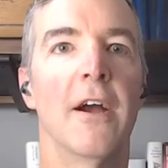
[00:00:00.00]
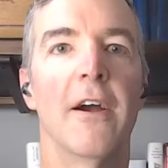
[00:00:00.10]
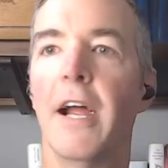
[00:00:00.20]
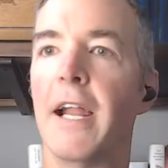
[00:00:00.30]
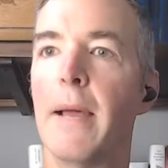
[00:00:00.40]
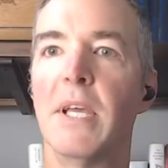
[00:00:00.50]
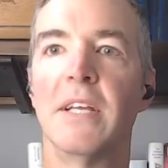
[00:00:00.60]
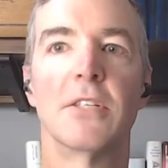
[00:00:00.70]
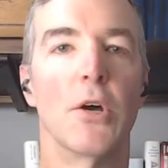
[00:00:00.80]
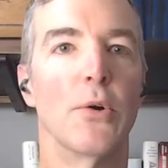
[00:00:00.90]
All right,
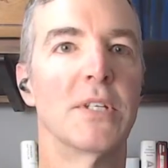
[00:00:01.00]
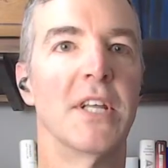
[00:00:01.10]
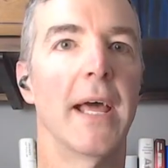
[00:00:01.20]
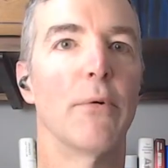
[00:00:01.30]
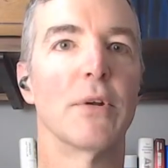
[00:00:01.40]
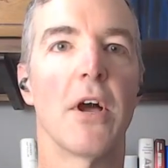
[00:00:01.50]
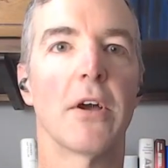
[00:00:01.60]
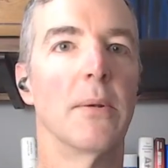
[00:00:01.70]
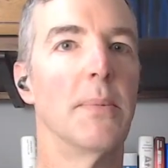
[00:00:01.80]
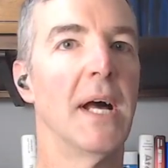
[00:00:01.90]
Amy. So today we're
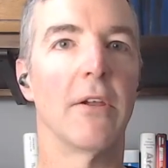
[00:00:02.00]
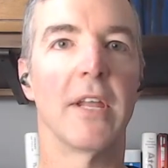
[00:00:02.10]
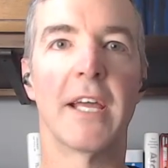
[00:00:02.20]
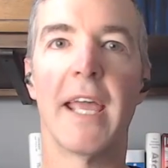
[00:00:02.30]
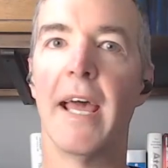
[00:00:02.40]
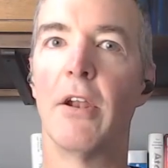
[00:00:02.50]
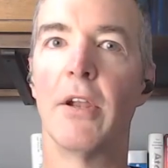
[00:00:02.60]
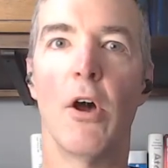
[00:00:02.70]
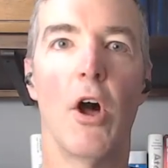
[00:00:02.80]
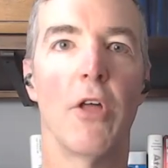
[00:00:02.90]
talking about,
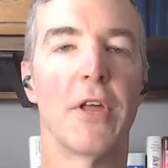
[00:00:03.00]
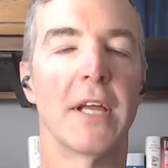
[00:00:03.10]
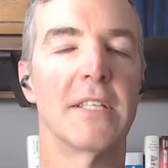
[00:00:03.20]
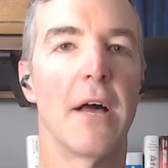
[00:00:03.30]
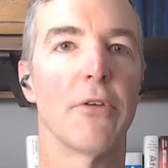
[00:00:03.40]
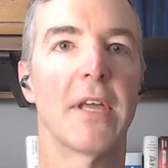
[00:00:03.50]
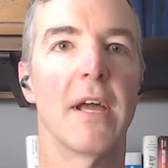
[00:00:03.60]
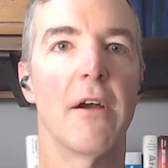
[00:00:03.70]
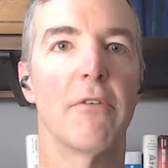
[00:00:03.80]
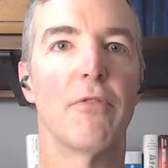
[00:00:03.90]
again, all things
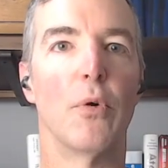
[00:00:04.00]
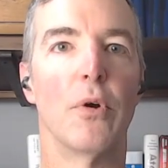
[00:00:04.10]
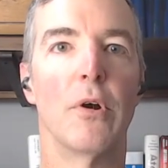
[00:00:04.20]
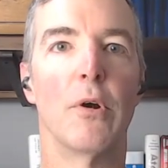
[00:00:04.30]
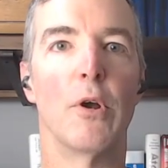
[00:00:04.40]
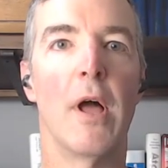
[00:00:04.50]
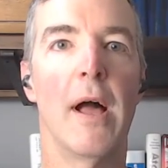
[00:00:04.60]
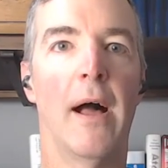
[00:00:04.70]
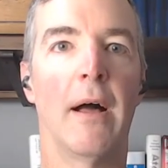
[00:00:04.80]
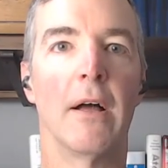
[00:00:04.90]
healthcare for
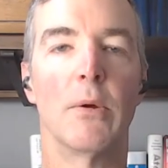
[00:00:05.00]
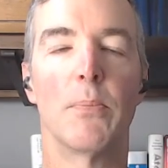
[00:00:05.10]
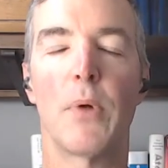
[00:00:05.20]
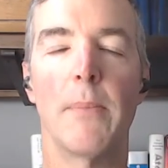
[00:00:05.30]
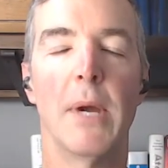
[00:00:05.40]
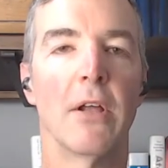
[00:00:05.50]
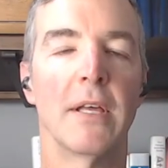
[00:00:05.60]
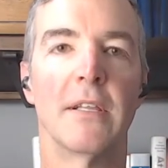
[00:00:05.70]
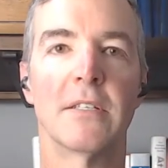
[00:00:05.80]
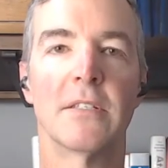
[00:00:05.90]

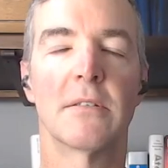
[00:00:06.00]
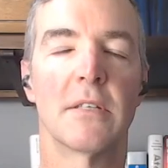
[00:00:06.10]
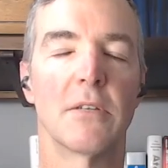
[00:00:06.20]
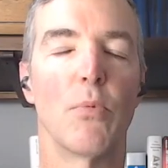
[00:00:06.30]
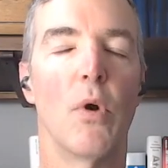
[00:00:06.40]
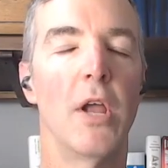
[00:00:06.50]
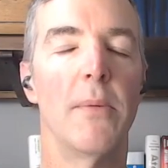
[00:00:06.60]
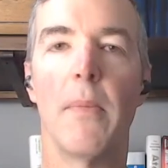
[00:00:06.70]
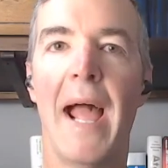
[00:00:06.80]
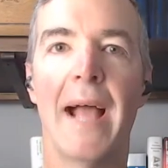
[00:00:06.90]
primarily this
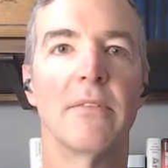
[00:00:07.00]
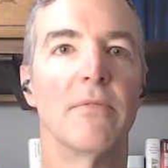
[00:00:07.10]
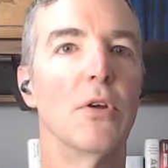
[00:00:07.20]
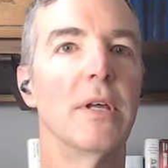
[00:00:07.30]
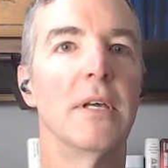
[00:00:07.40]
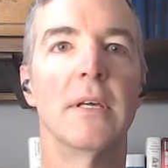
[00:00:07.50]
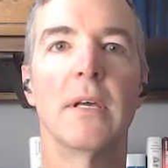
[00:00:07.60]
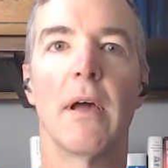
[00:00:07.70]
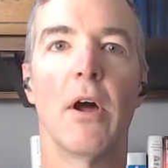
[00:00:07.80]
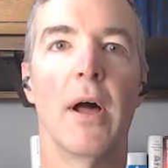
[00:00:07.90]
one active
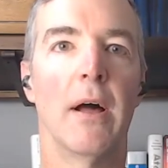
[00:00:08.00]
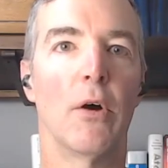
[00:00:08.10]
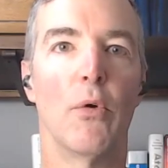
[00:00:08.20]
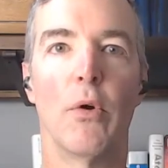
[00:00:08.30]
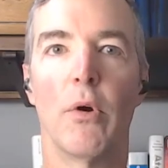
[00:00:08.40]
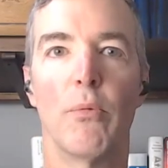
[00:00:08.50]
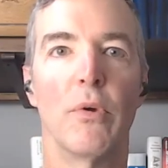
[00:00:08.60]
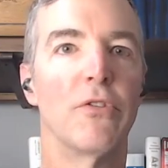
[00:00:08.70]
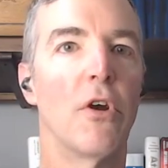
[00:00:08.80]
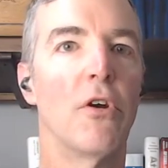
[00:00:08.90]
duty or
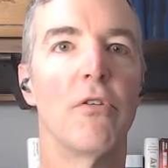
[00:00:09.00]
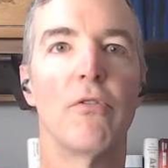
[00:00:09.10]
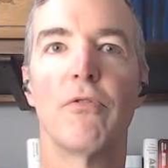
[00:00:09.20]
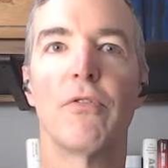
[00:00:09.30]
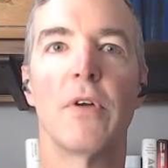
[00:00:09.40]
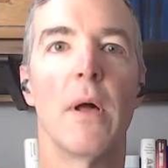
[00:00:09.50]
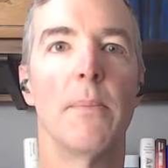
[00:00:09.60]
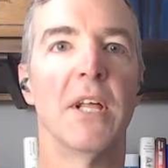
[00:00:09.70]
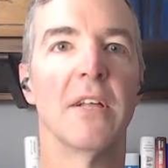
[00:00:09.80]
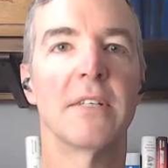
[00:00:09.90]
reserve
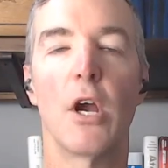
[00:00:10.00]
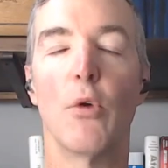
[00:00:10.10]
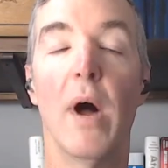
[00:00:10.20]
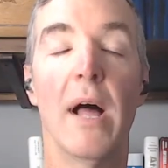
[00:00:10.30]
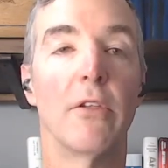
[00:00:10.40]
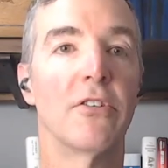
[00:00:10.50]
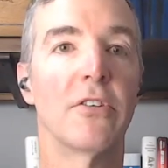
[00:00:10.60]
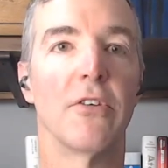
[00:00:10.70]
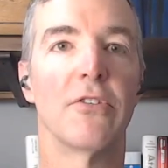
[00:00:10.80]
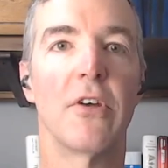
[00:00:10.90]
military while they're
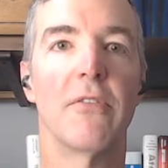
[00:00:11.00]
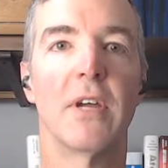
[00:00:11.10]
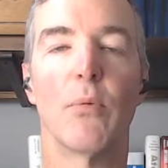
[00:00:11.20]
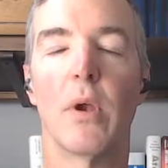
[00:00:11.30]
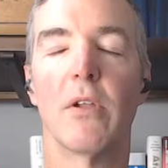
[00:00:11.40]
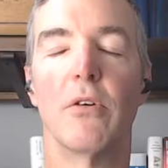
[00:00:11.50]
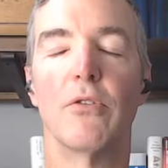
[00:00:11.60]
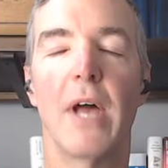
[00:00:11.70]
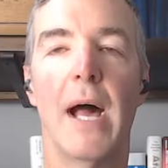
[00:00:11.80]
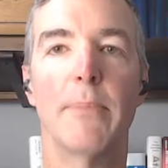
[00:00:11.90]
still serving. What are
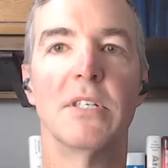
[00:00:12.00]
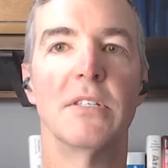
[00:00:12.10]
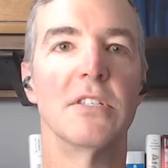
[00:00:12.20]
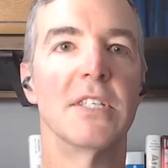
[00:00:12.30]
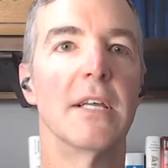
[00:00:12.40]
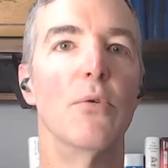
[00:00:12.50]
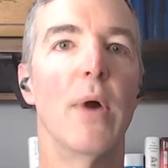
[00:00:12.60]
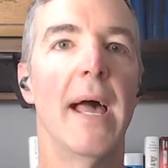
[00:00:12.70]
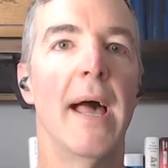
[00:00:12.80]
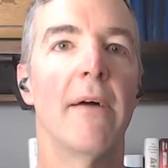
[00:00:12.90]
those options that you
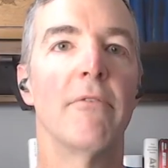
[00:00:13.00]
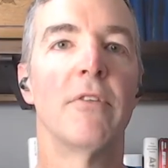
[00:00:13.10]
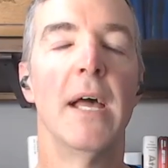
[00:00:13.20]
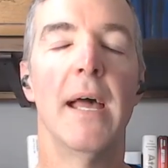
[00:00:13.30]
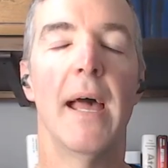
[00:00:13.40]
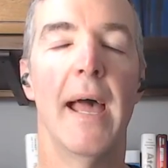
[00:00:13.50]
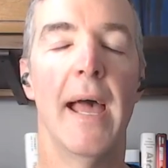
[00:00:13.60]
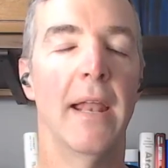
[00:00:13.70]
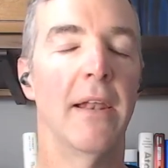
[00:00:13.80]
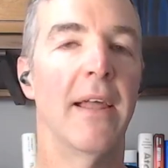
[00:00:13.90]
have,
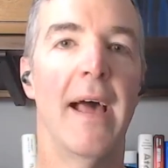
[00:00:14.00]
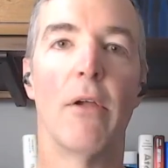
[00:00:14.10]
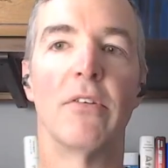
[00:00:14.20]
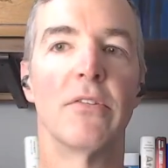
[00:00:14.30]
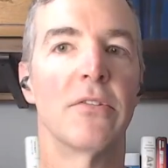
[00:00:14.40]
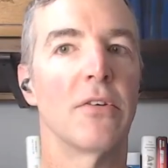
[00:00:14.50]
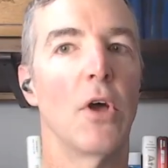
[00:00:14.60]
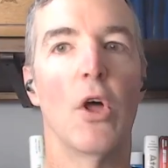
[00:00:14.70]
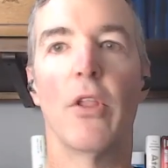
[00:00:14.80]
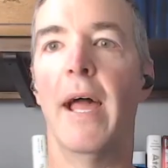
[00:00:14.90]
and how does
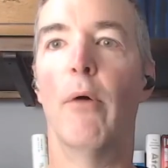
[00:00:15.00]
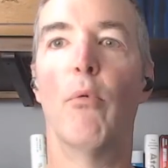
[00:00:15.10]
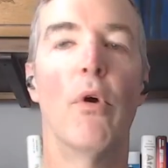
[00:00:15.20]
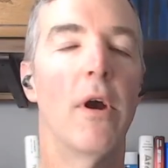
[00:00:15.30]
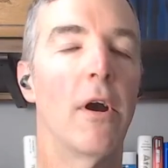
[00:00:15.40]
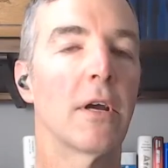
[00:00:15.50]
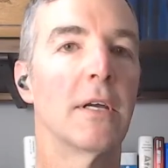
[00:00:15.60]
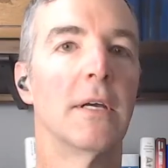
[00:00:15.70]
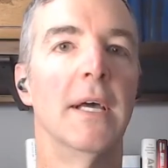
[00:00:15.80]
all that work?